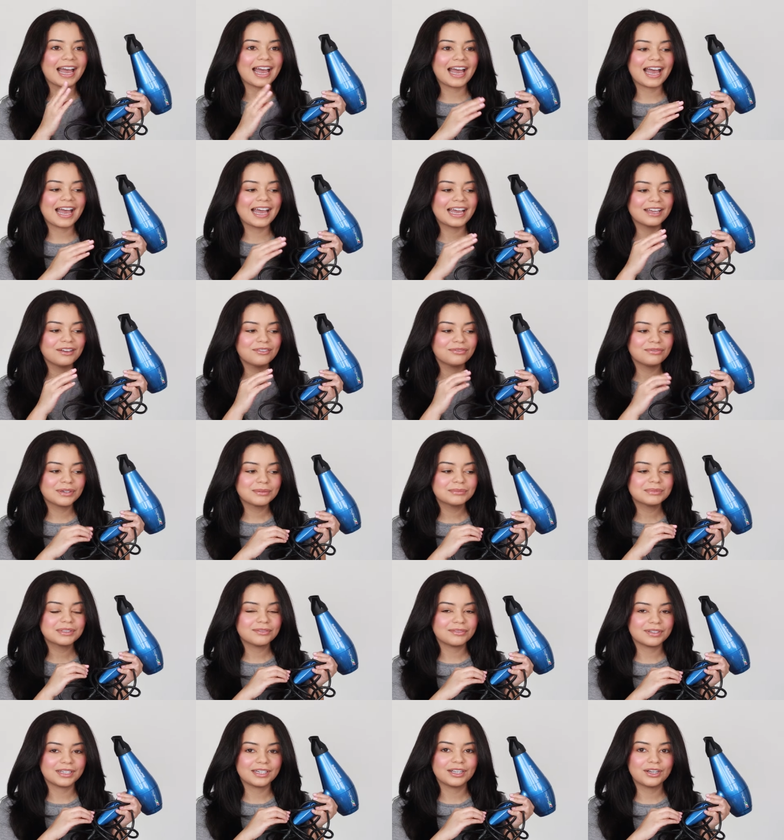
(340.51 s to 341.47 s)
I filmed
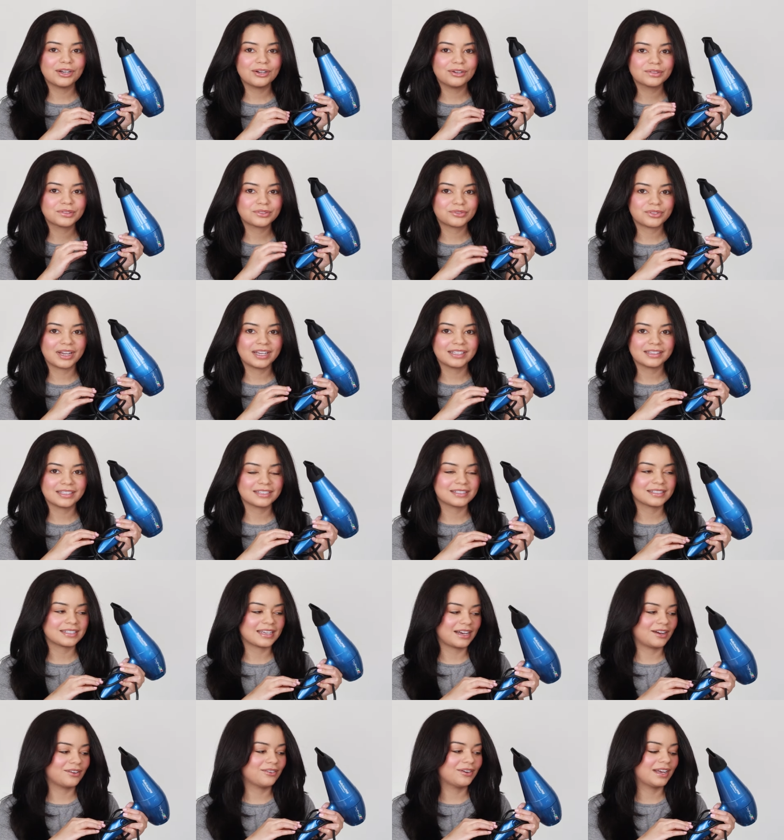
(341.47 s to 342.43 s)
a video trying this
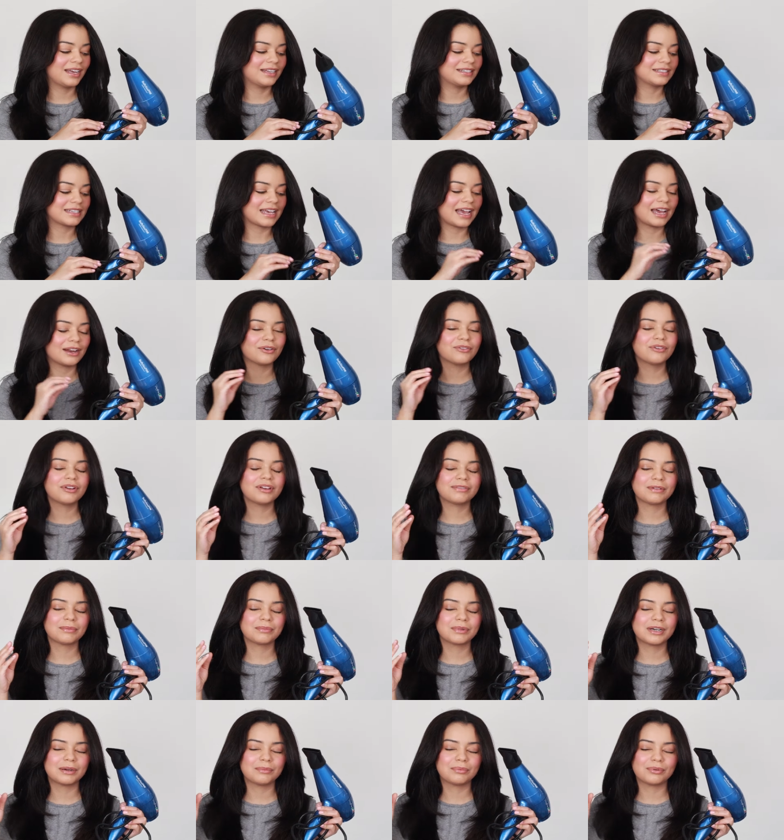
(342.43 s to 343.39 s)
out and I don't know if
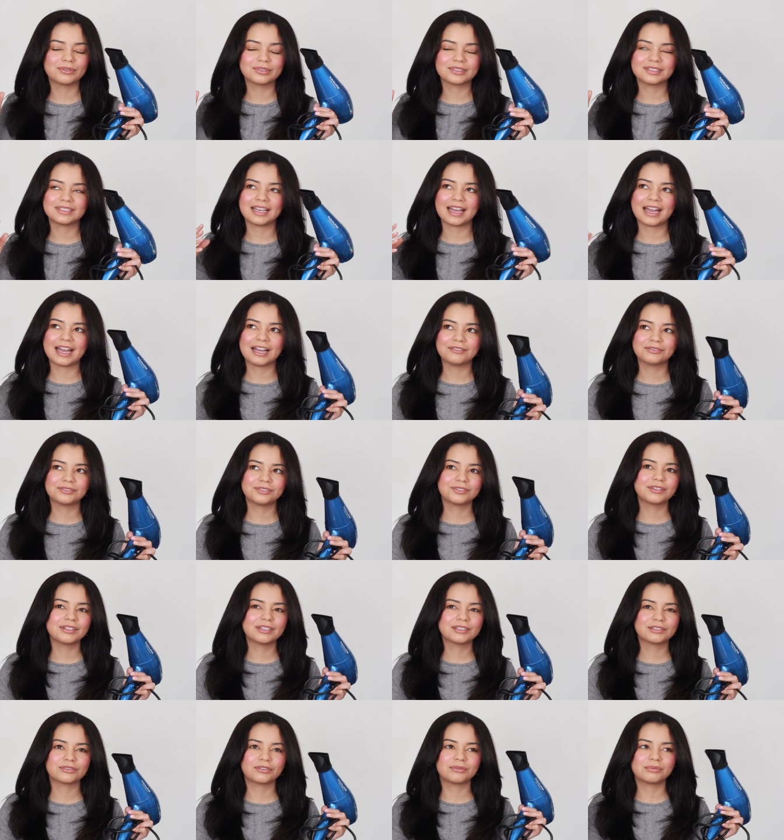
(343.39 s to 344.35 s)
I'm going to post it after
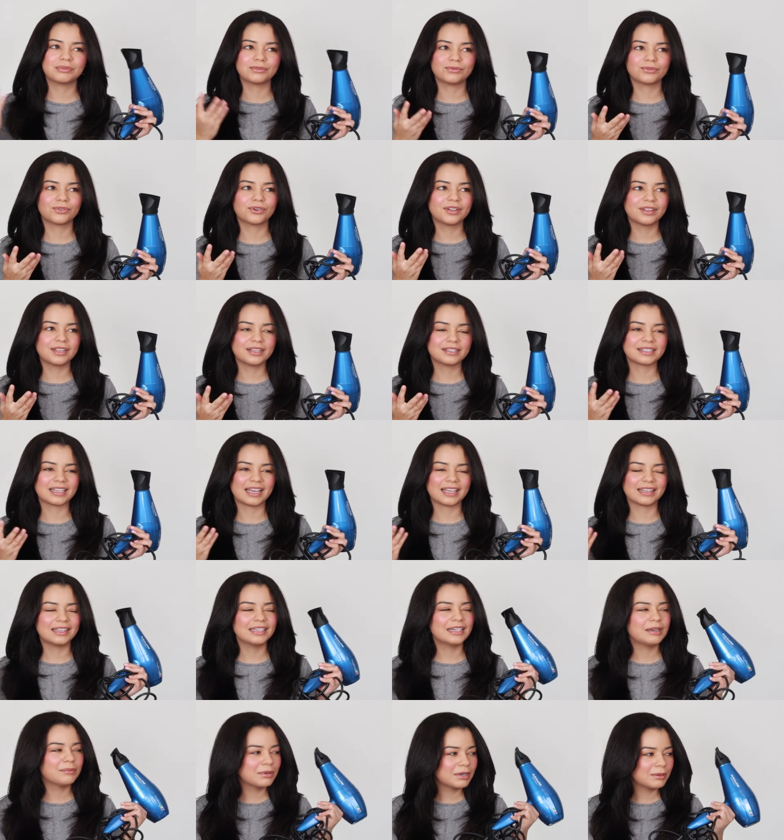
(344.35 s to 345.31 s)
this or before this. I
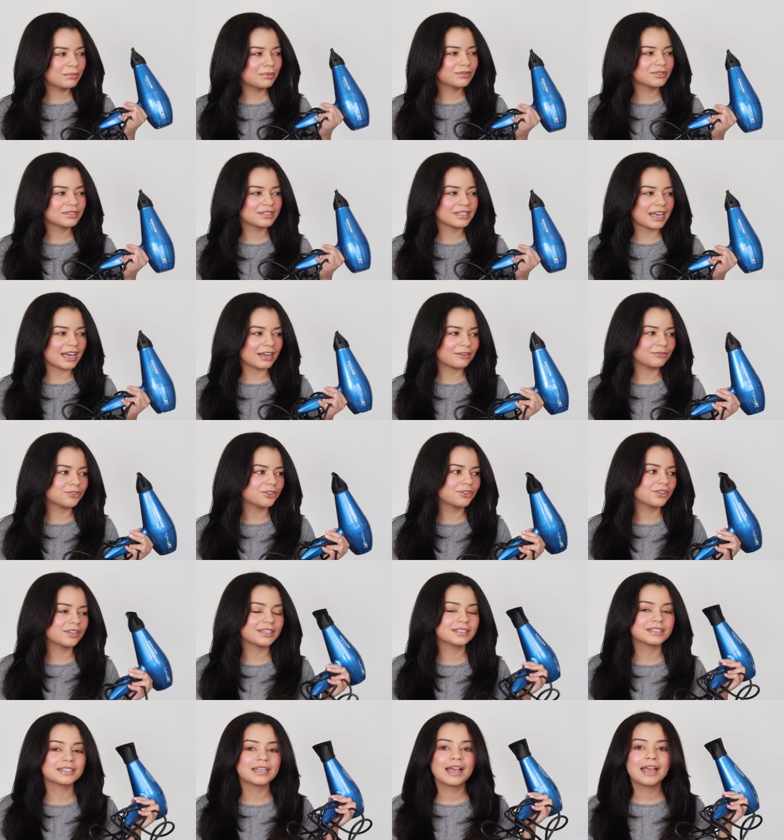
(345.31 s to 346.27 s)
think I'm going to post it after
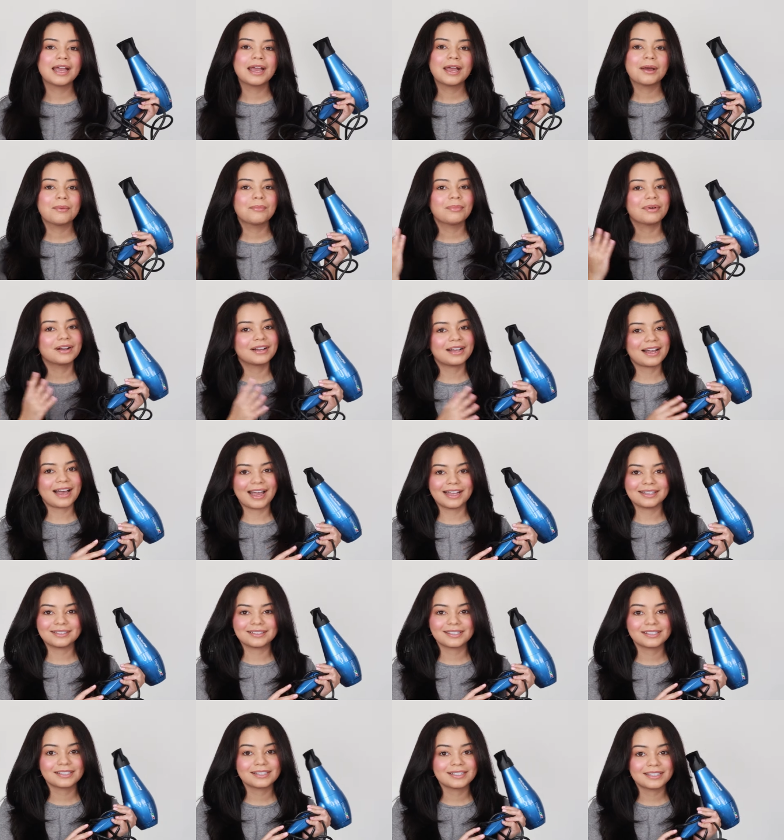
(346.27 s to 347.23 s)
this, but
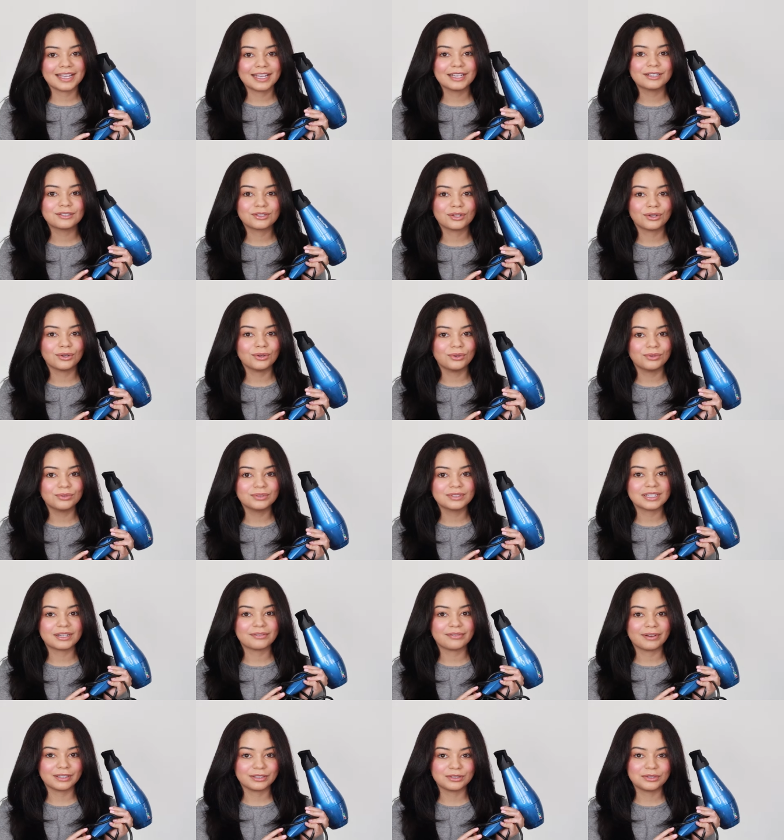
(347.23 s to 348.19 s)
guys, stay tuned
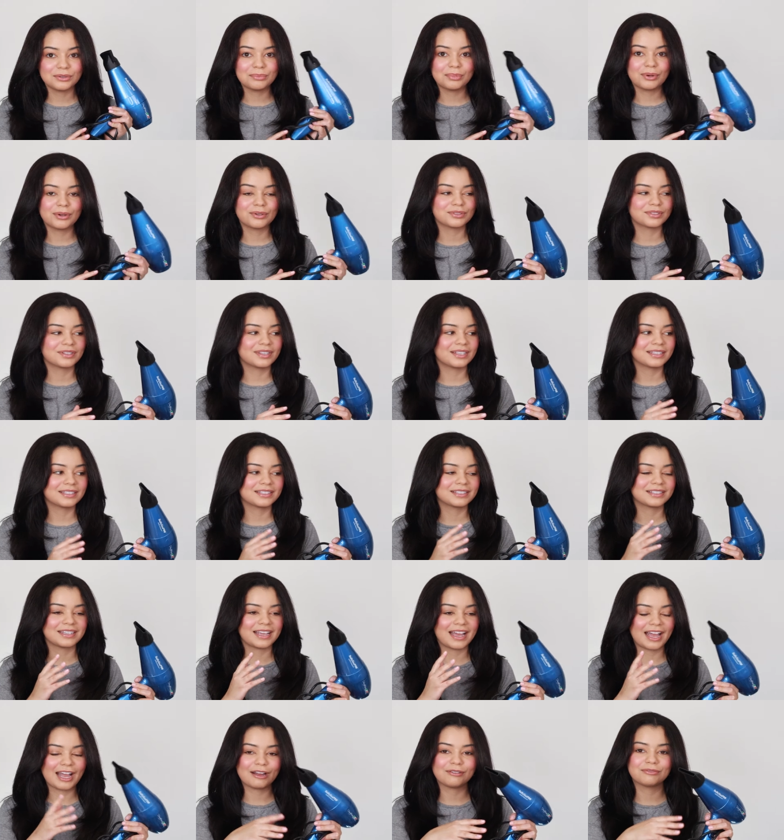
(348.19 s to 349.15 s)
if I do post this
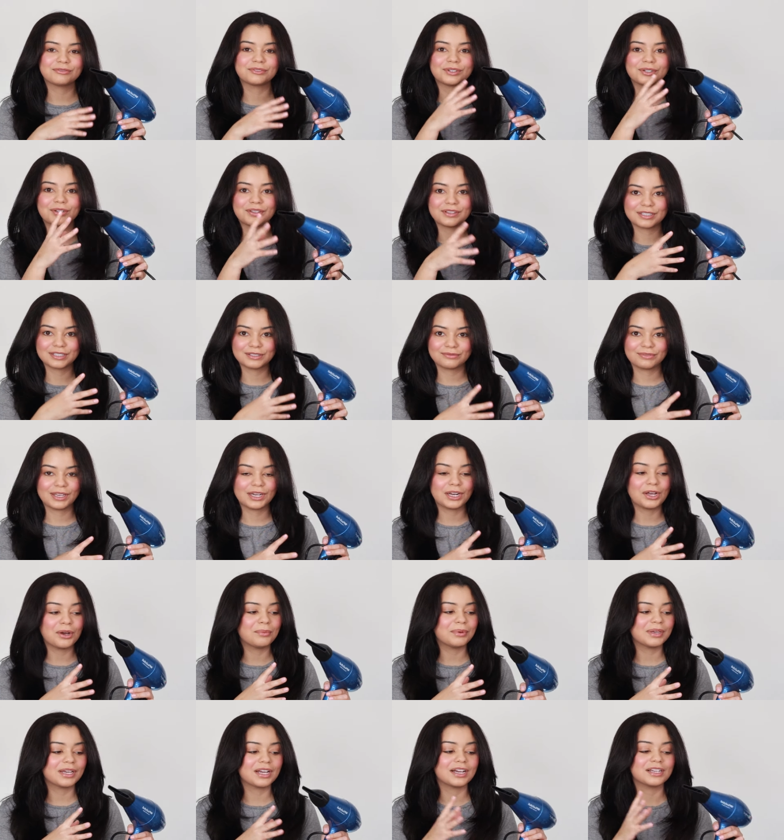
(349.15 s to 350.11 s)
after this video
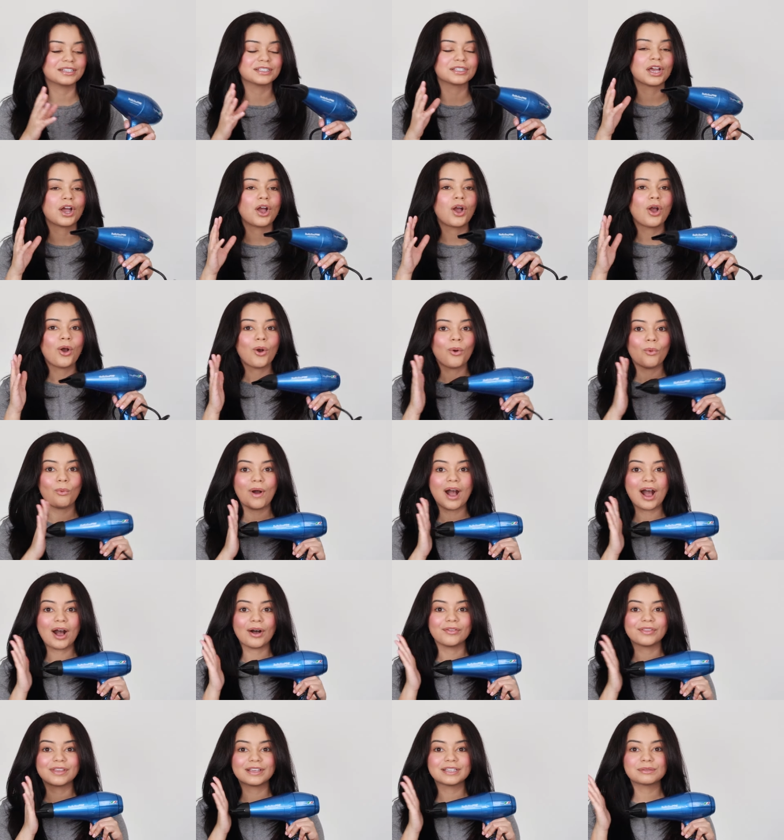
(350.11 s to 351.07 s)
because
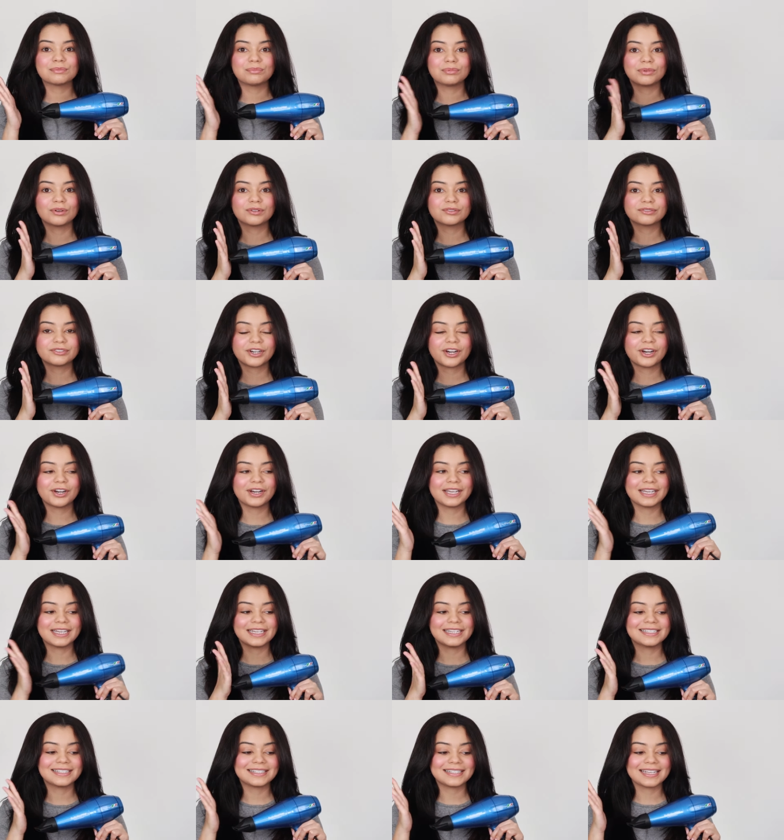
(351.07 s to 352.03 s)
wow, this blow dryer
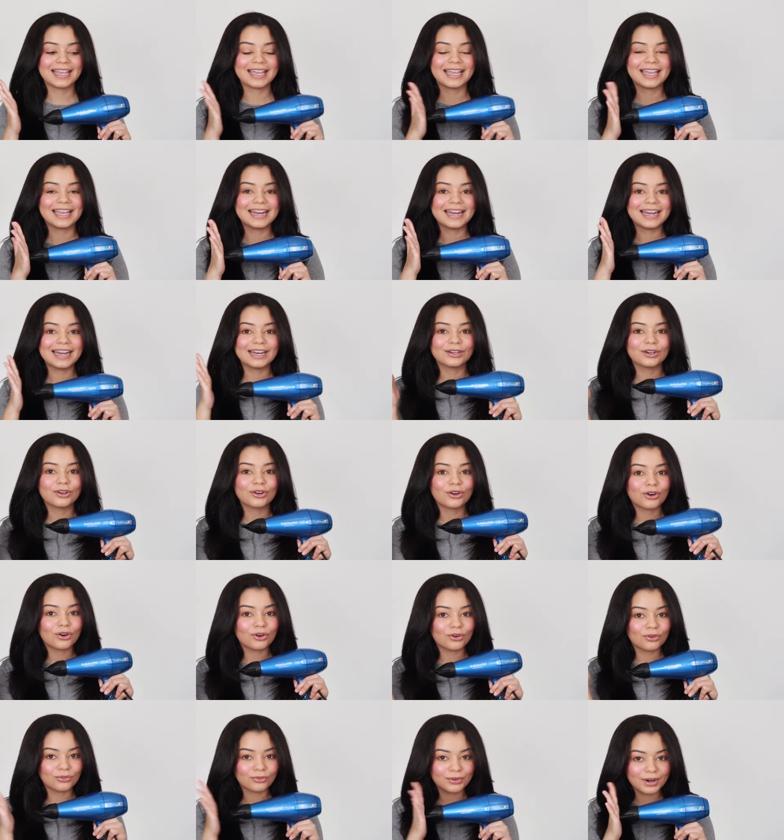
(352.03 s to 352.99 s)
is
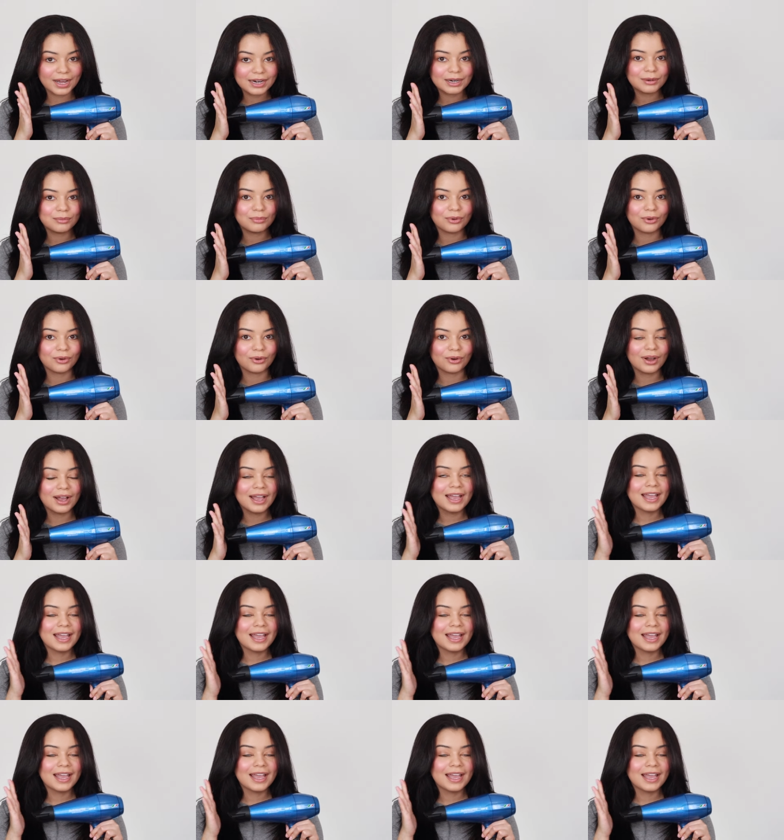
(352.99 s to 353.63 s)
incredible.